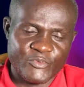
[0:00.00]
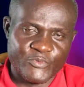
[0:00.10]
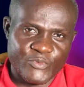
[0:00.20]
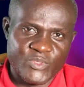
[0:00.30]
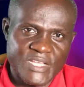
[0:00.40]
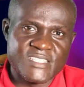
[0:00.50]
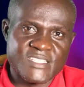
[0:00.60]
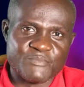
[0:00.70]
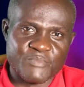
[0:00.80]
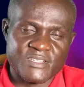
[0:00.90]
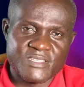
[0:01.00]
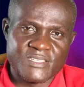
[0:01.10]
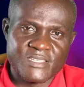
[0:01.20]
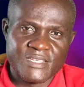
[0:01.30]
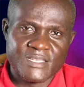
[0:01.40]
that statement,
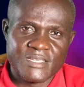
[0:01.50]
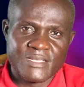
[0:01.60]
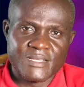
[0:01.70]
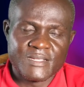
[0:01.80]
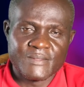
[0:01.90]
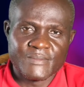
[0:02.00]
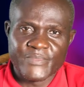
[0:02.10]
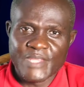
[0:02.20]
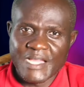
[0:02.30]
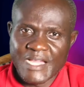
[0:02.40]
I